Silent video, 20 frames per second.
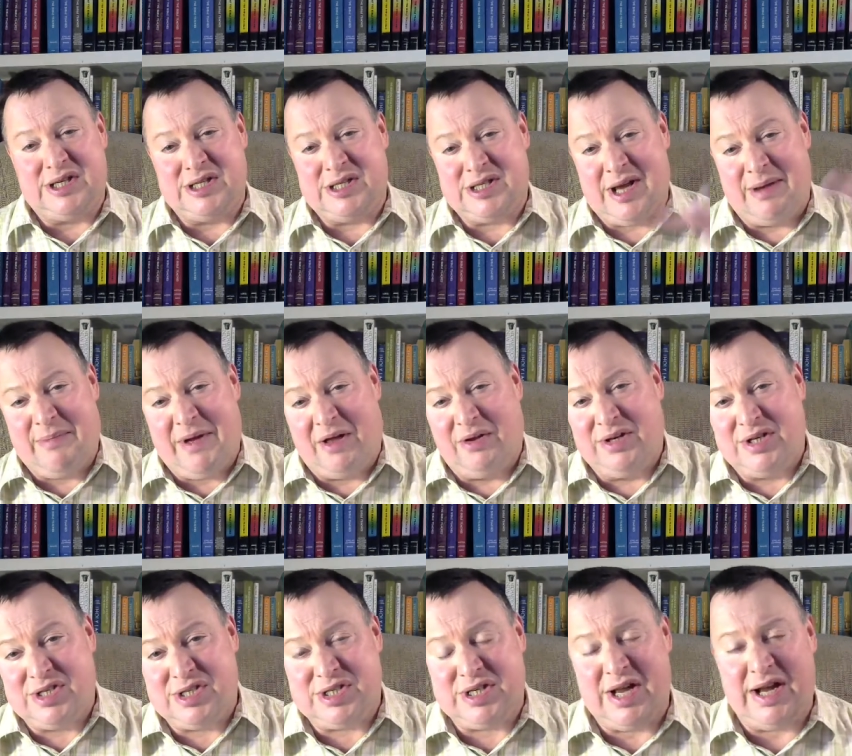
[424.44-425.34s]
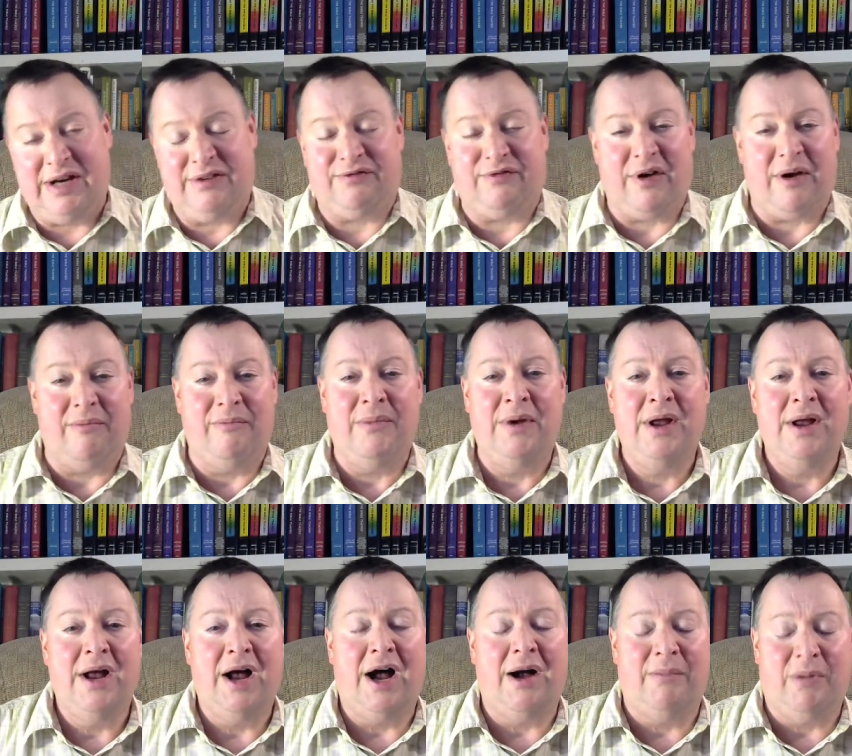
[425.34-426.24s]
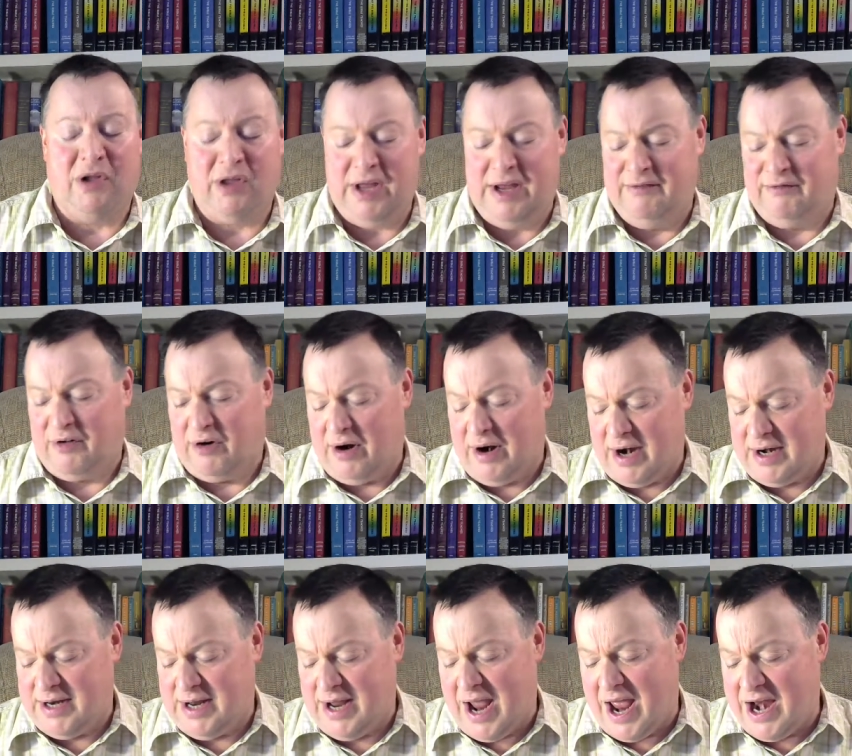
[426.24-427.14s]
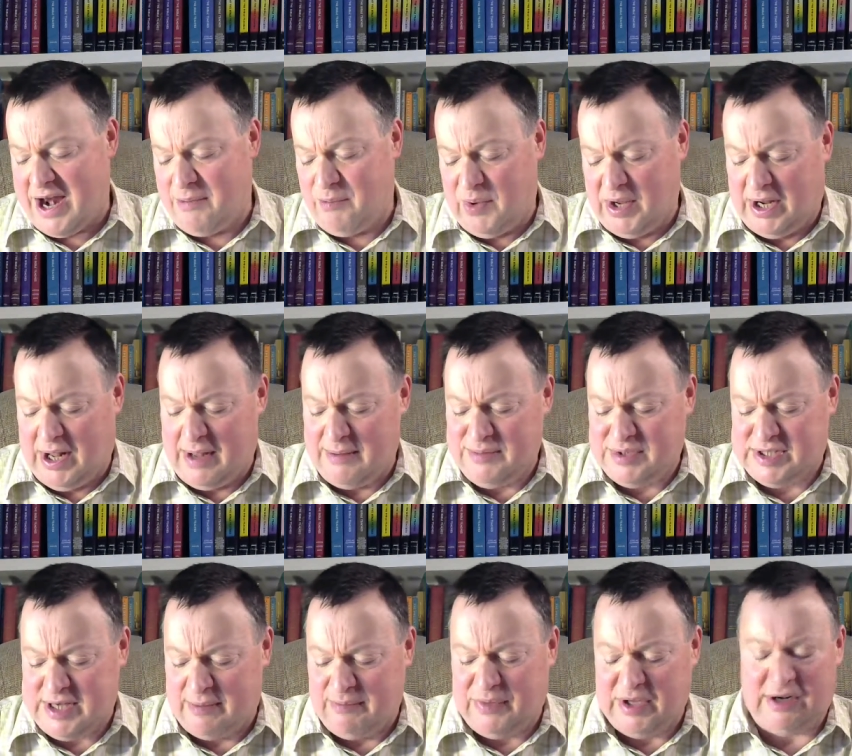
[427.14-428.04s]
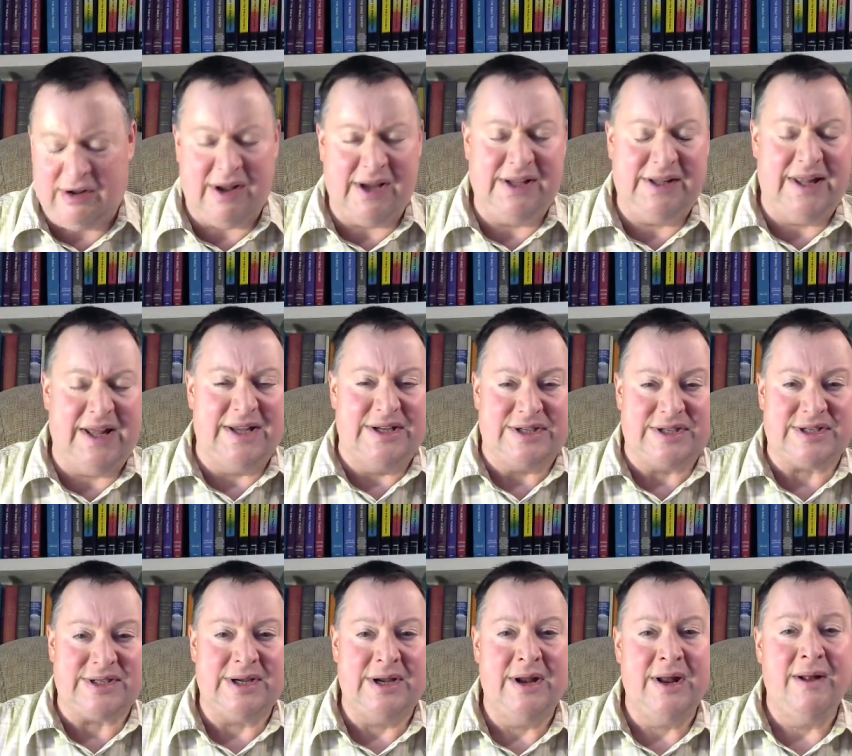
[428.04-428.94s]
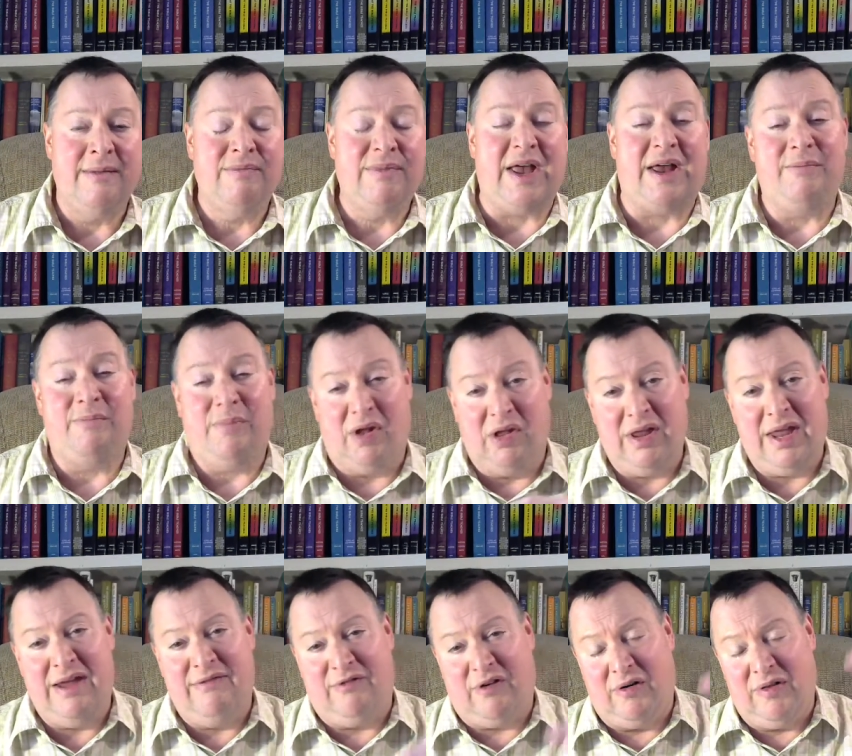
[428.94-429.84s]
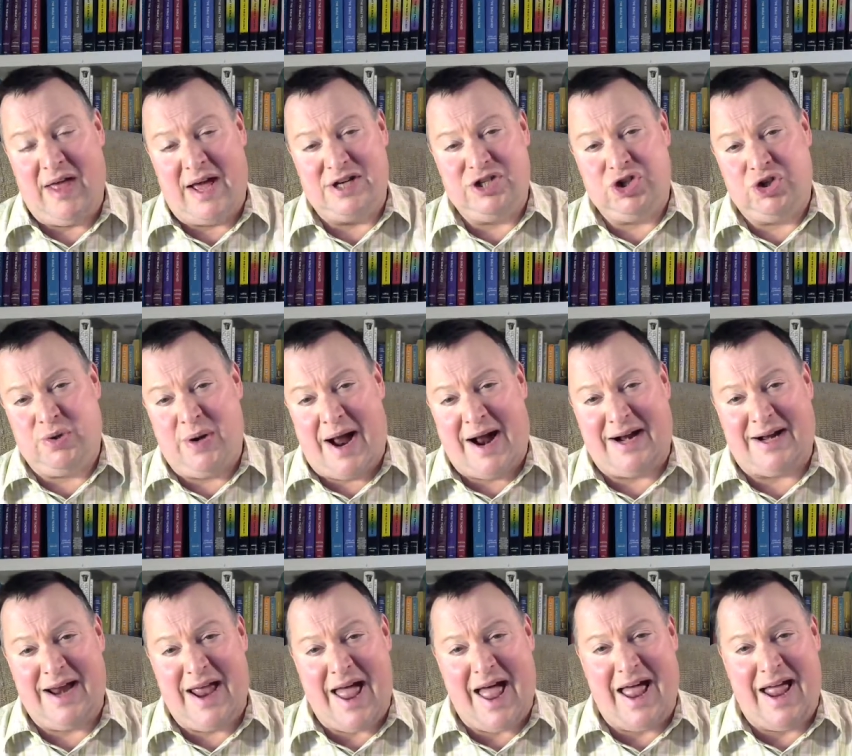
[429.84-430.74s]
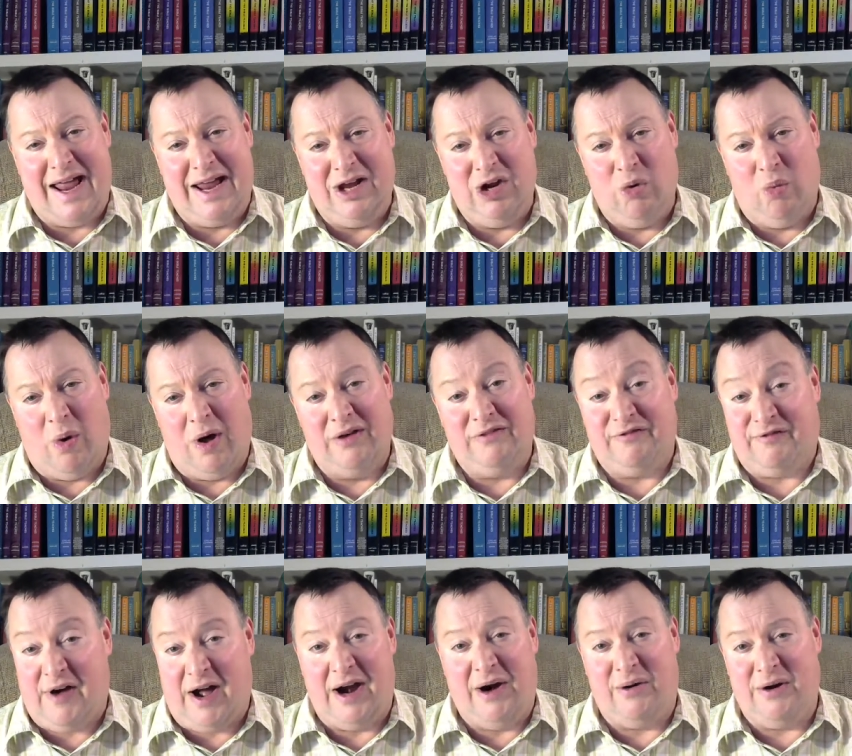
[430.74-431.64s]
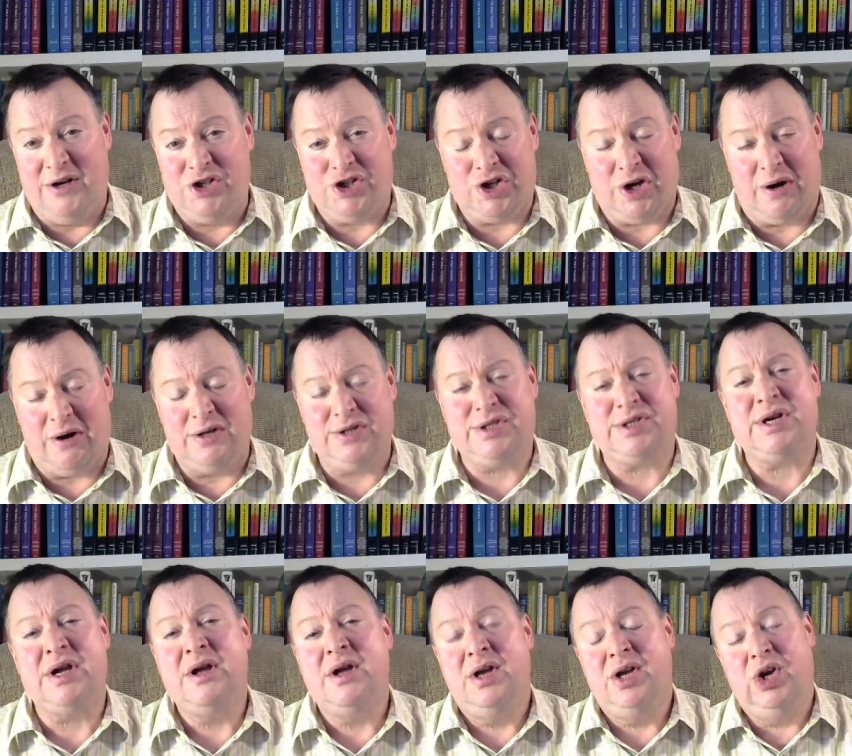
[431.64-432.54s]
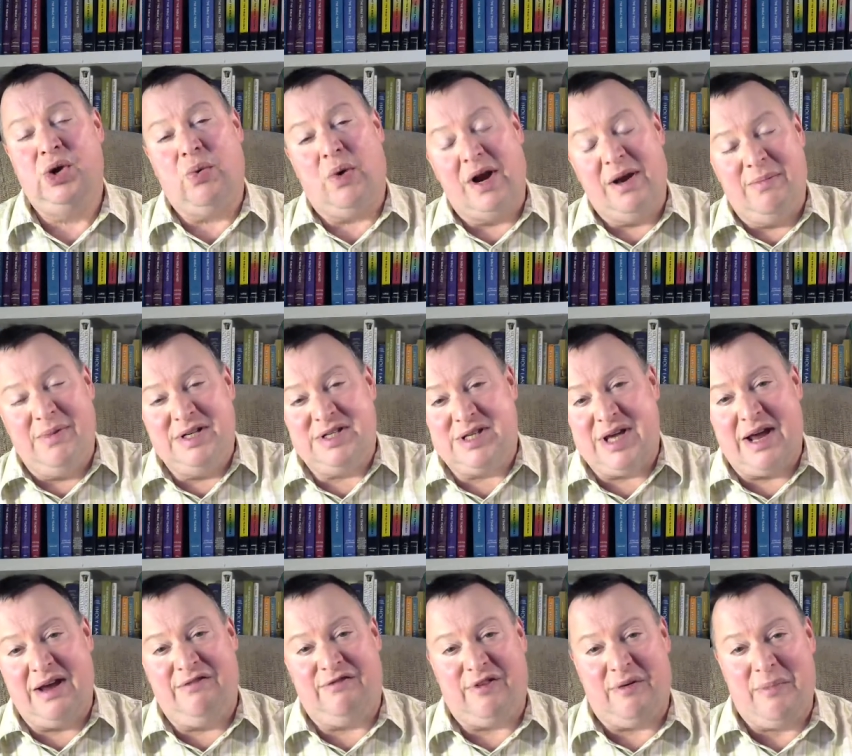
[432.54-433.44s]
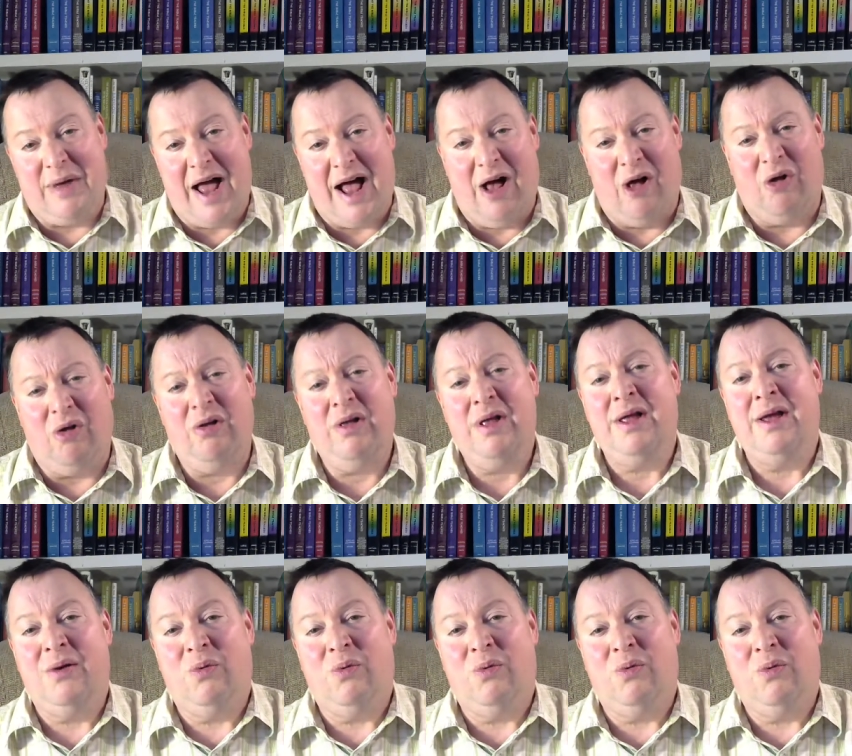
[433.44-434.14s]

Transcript: is somehow distinct from a believer. And, and it becomes something like this that believer, that's tract A. You want fire insurance? You want to be saved from hell?